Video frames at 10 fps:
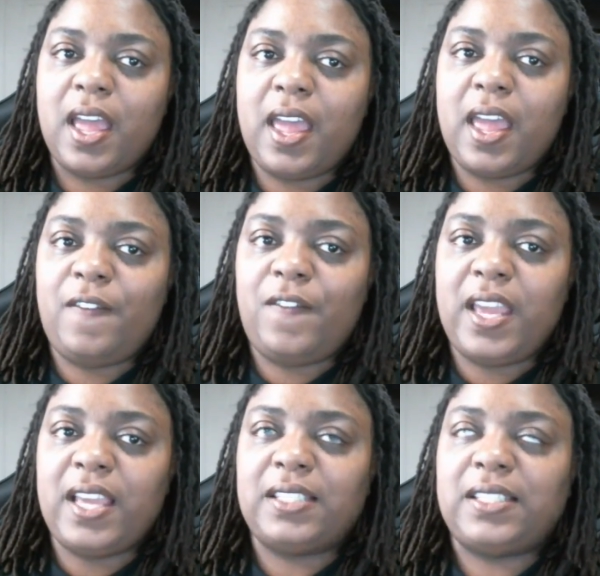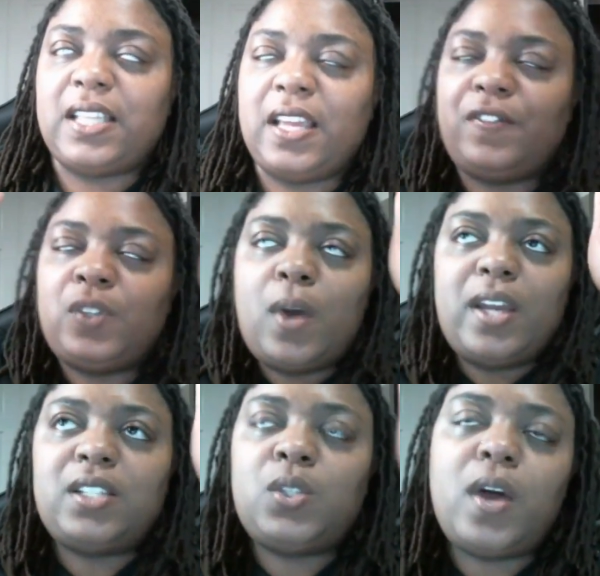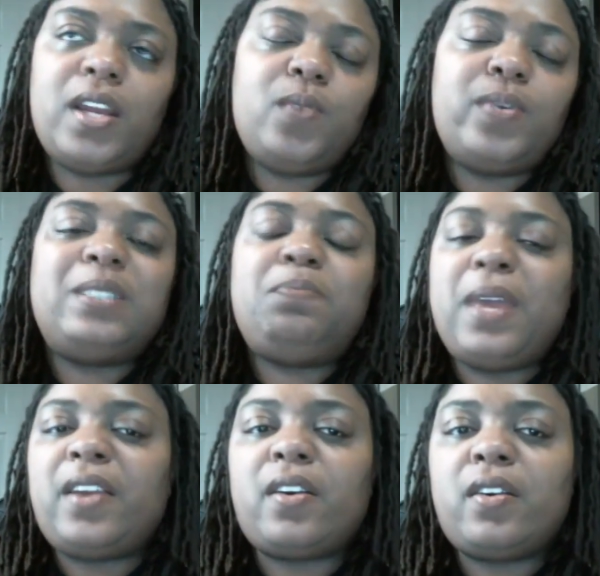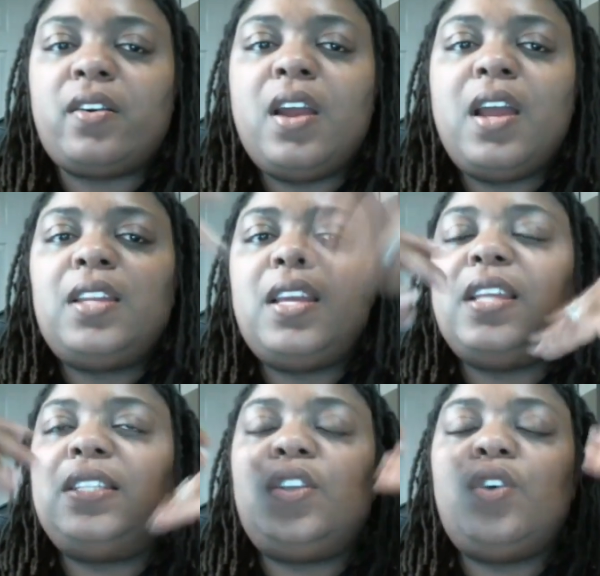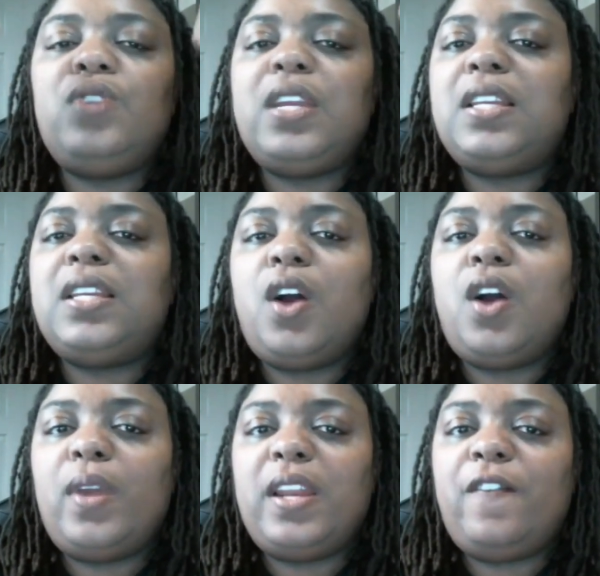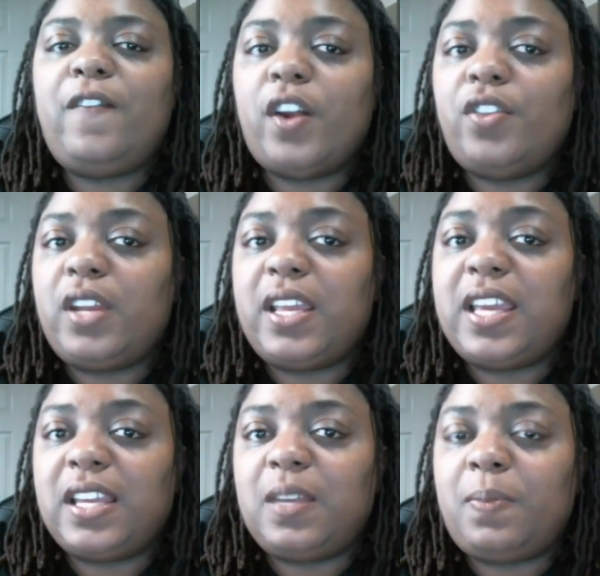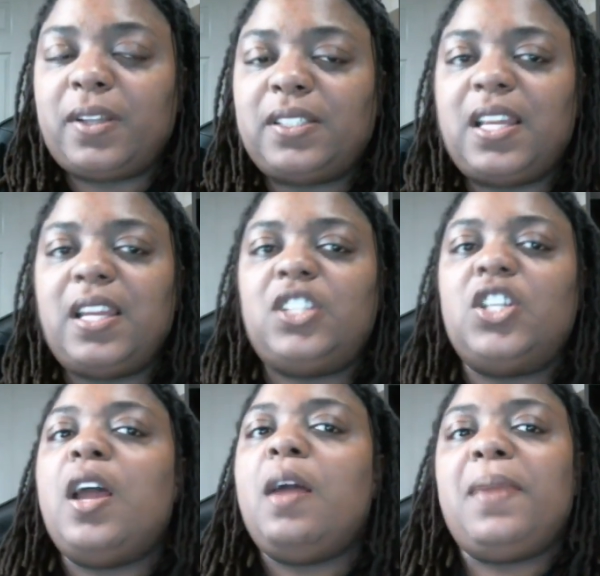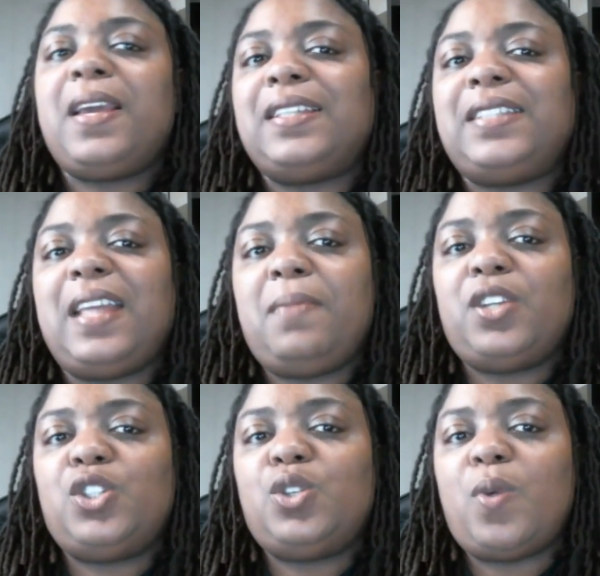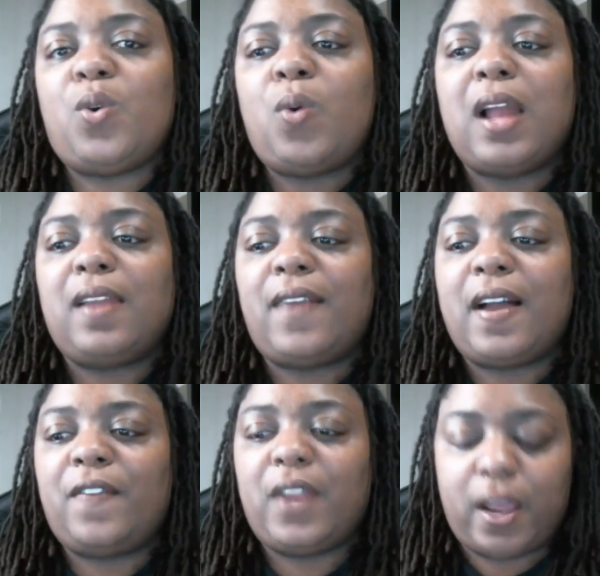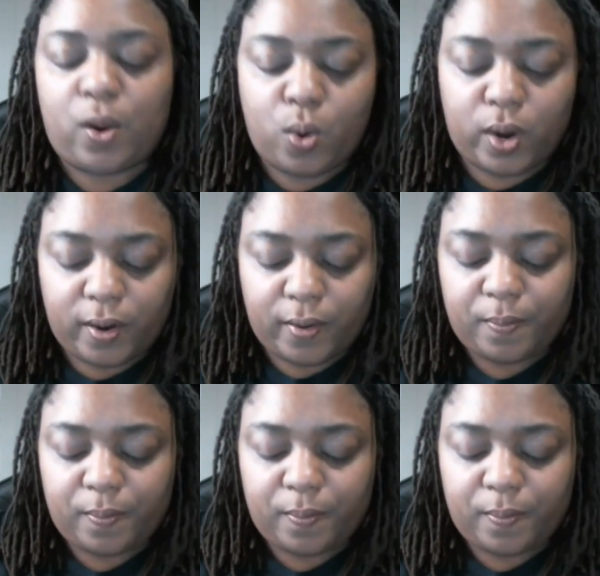If 2020 was bigger, then there's no need to go any further to get the percentage because that means you won't qualify for that quarter.